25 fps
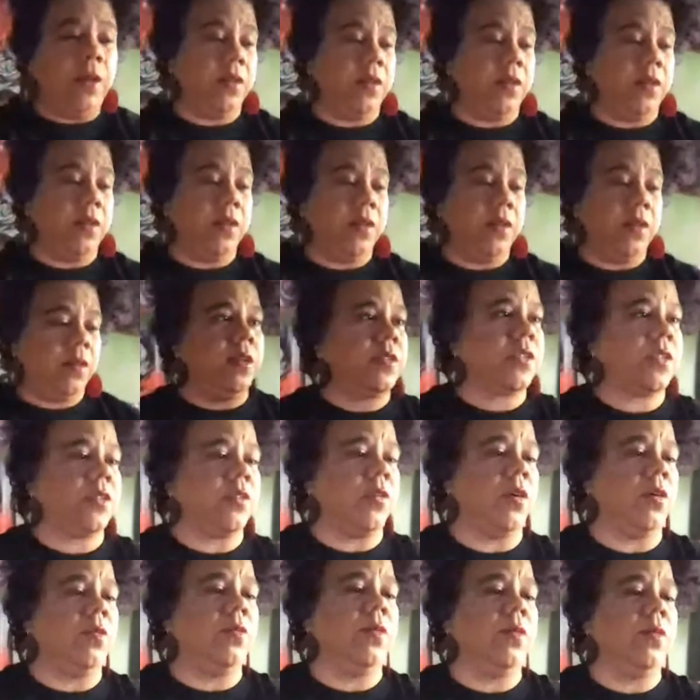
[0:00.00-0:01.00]
to start
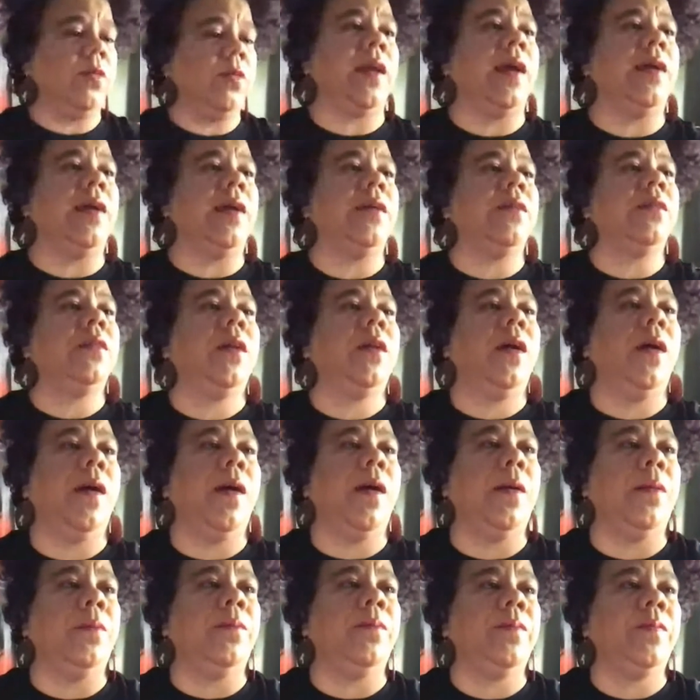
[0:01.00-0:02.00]
with that.
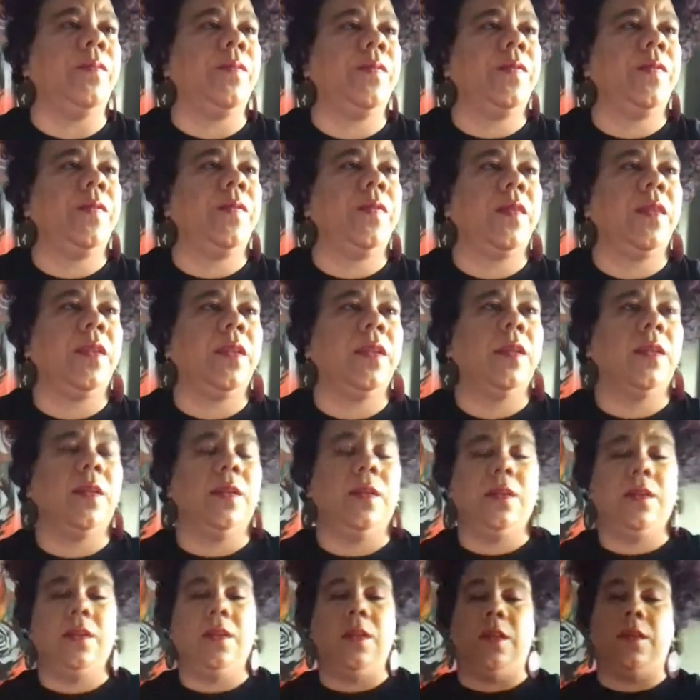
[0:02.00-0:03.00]

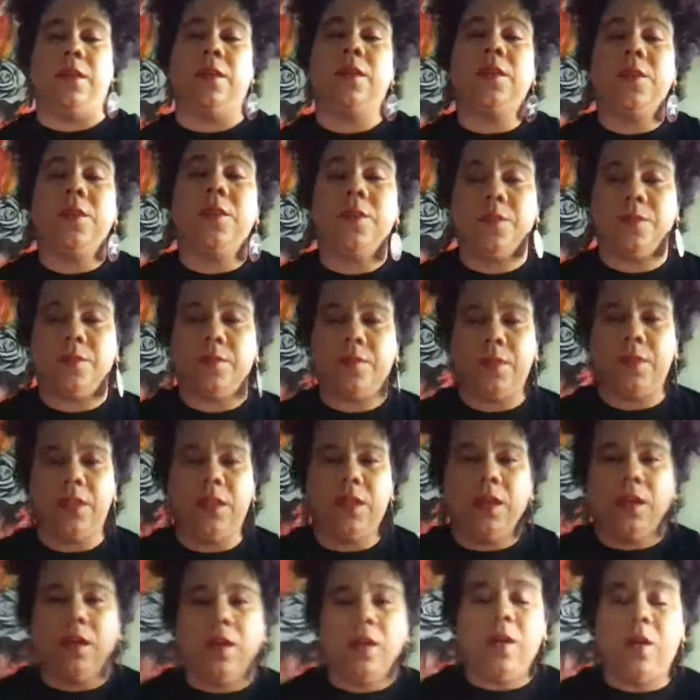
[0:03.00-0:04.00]
Look,
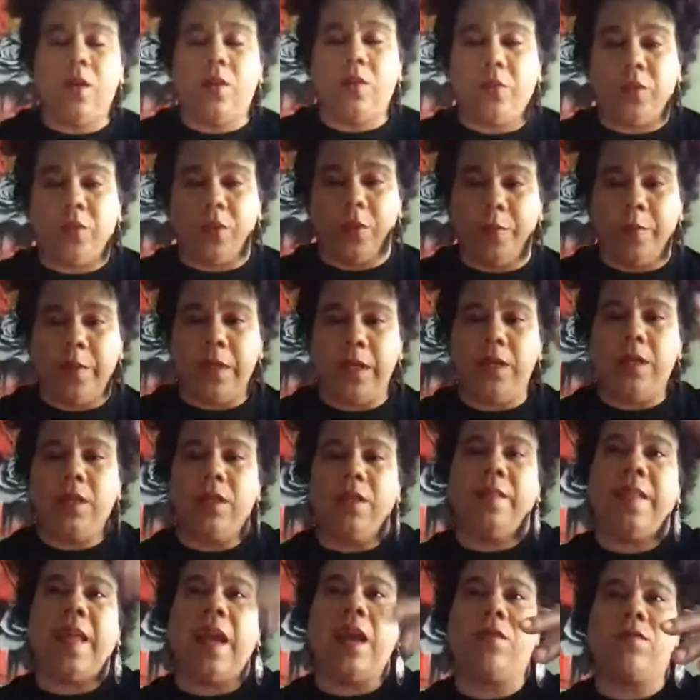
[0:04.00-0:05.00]
for me, that
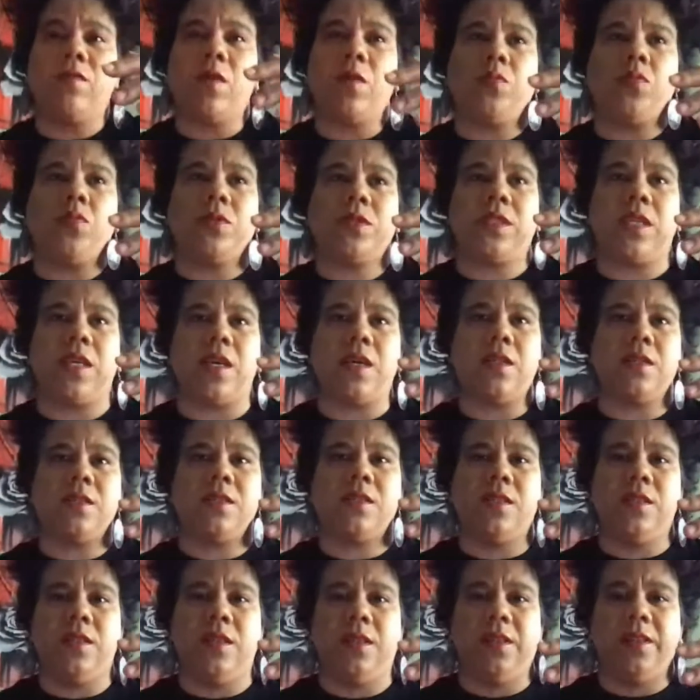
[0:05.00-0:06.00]
represents
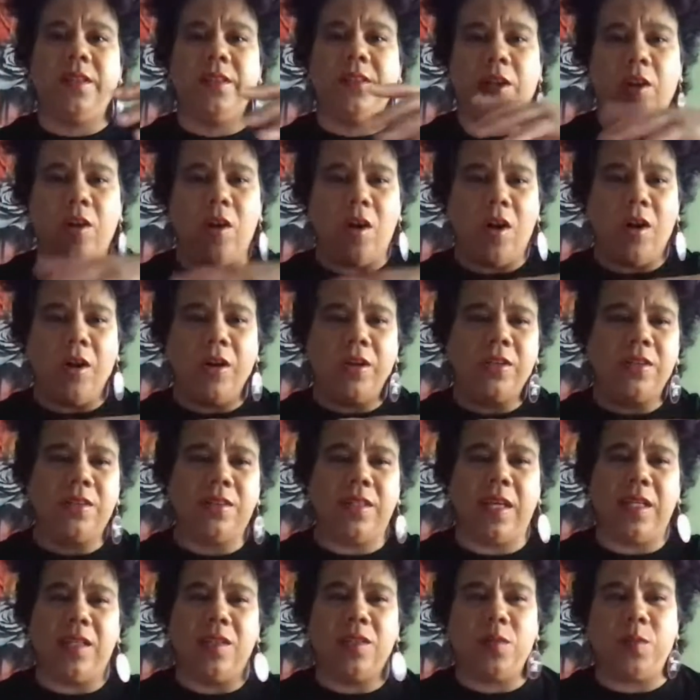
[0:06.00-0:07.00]
the art that is
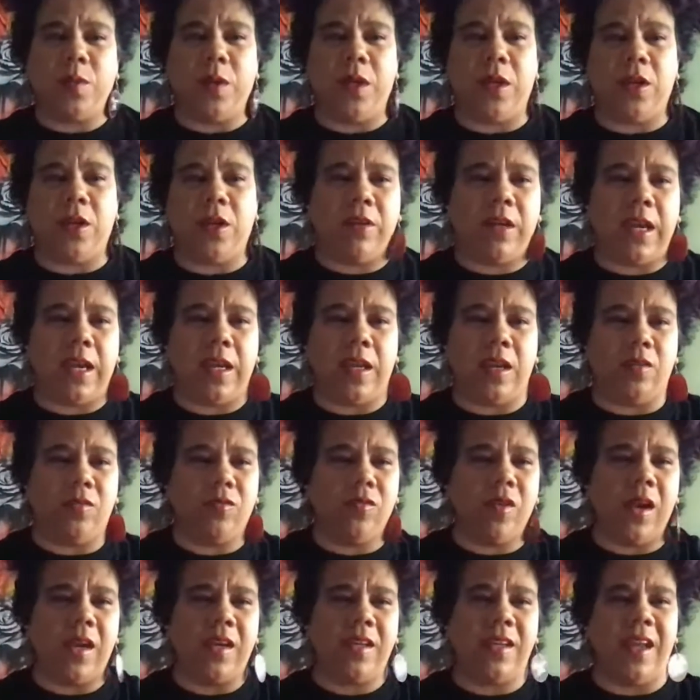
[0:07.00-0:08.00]
being created right
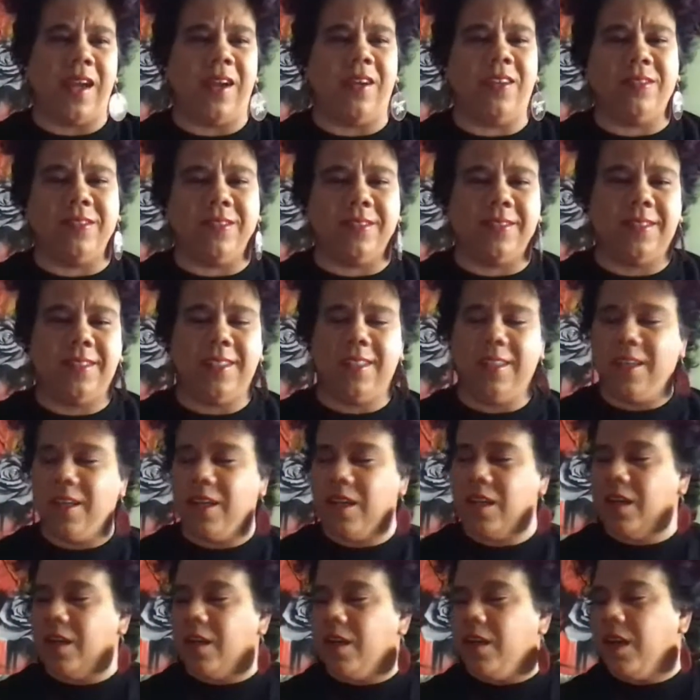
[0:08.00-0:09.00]
now.
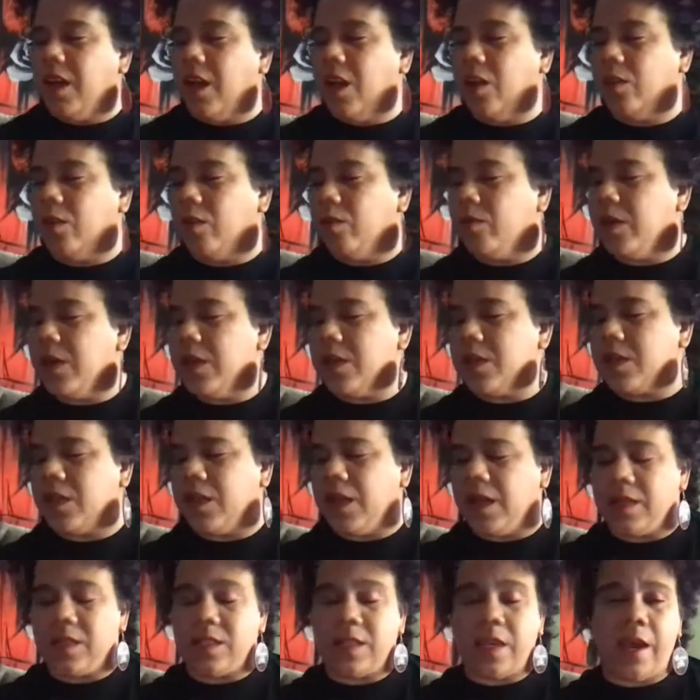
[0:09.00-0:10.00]
And the reason I
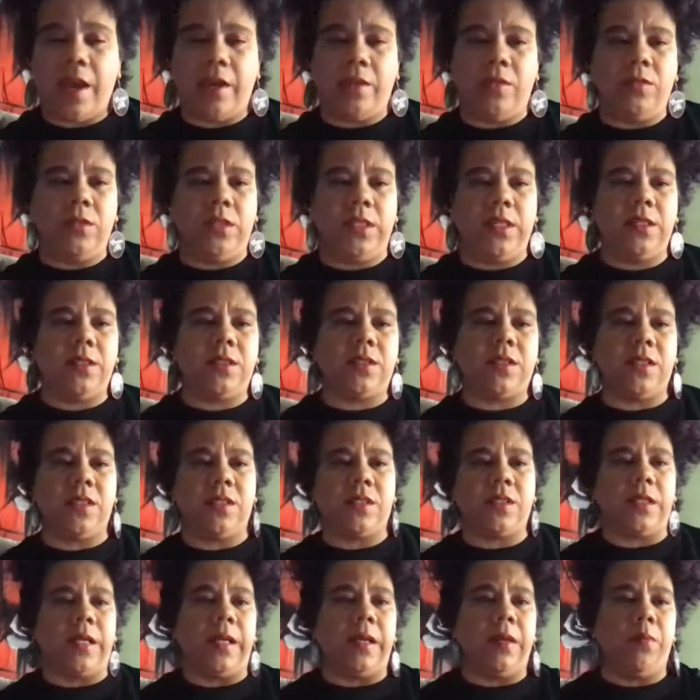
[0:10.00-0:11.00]
titled this is
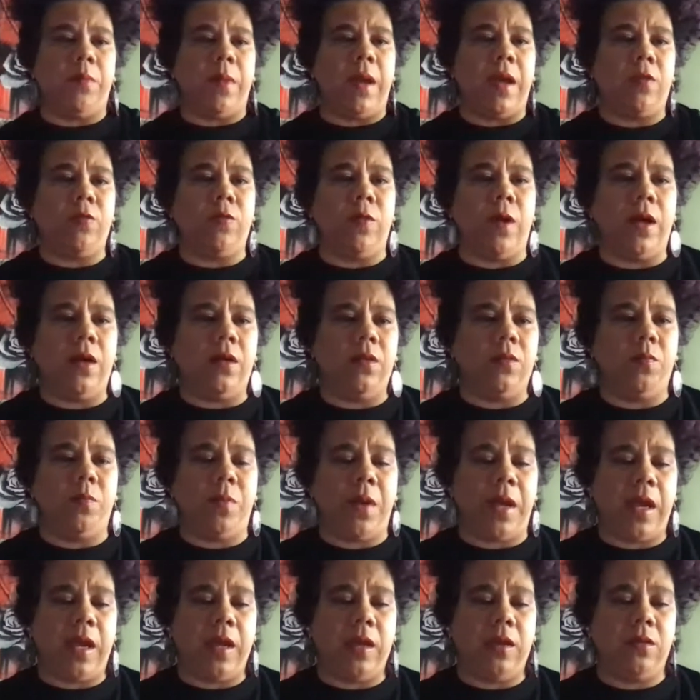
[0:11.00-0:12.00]
Lin-Manuel Paint
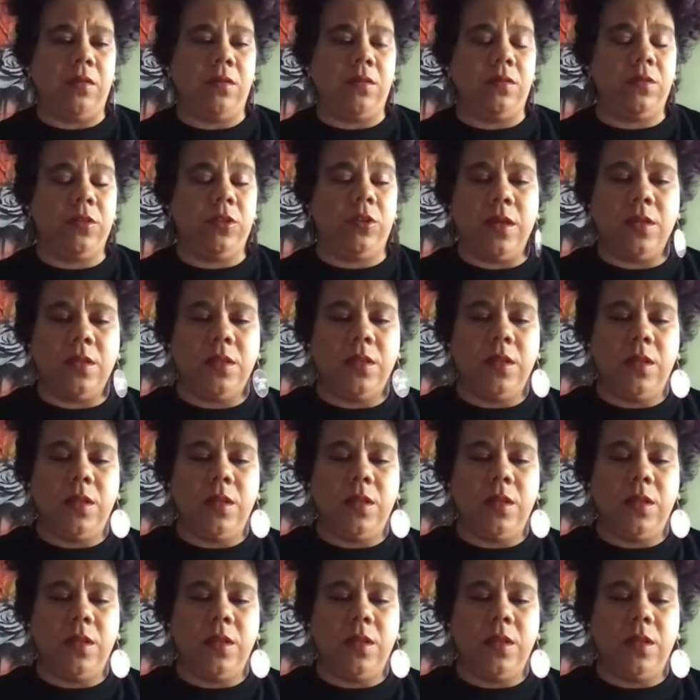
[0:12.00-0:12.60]
Your Rent